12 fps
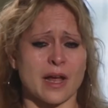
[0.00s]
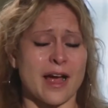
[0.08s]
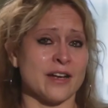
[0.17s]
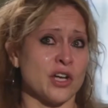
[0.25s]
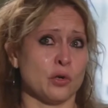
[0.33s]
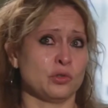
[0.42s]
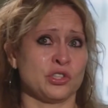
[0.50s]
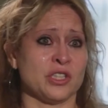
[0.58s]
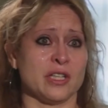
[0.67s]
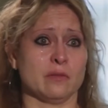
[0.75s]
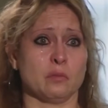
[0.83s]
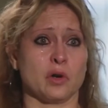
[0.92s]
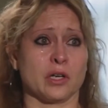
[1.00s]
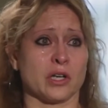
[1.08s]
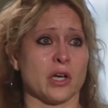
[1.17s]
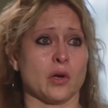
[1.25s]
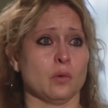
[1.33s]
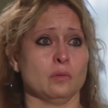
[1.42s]
I know she didn't want to
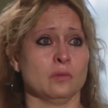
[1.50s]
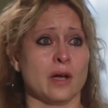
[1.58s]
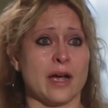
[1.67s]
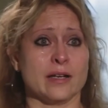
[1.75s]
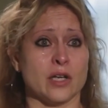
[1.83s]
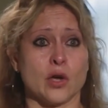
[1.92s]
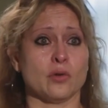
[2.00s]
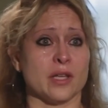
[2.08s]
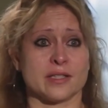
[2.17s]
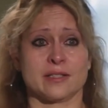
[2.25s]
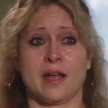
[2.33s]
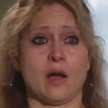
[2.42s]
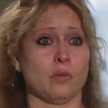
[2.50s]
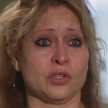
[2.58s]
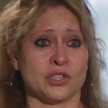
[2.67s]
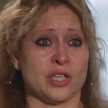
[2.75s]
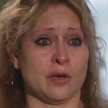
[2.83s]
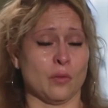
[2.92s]
go. I know that's not
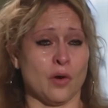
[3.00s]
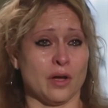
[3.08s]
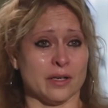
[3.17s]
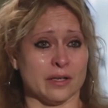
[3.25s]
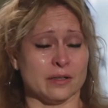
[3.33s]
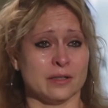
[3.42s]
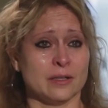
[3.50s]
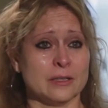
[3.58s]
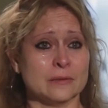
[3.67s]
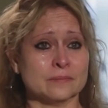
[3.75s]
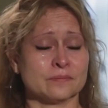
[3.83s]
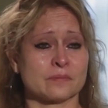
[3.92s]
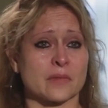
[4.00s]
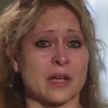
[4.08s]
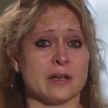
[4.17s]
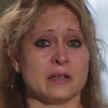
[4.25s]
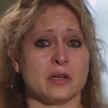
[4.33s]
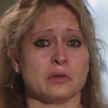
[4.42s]
what she wanted.
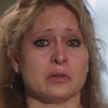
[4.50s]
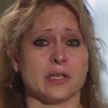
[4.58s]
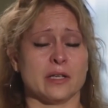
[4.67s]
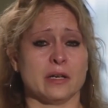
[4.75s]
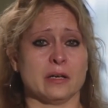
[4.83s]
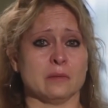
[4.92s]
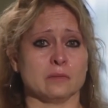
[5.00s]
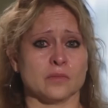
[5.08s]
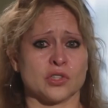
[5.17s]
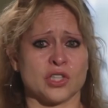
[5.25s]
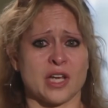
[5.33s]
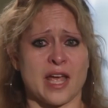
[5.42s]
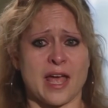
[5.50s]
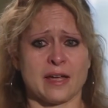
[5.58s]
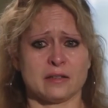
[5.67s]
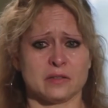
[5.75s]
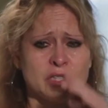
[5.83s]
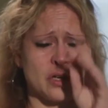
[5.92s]
I know that she
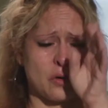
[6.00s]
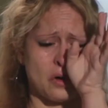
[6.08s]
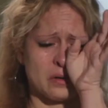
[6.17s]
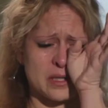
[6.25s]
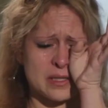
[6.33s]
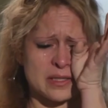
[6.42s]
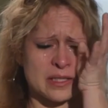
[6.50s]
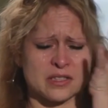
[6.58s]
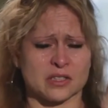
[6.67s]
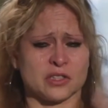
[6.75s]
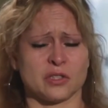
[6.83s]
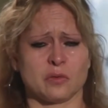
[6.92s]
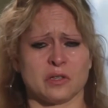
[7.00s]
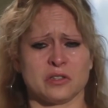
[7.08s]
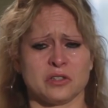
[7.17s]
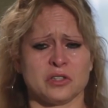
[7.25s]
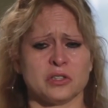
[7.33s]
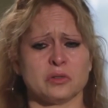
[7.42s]
had, you know, all these things that she
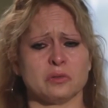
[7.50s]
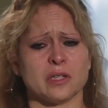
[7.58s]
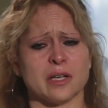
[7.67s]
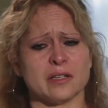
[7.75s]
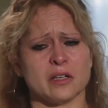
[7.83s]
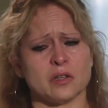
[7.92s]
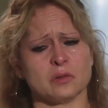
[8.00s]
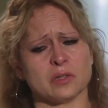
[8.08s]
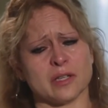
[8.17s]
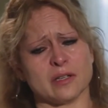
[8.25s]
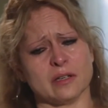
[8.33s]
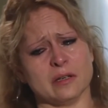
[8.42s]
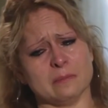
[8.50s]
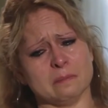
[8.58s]
wanted to do, and I know that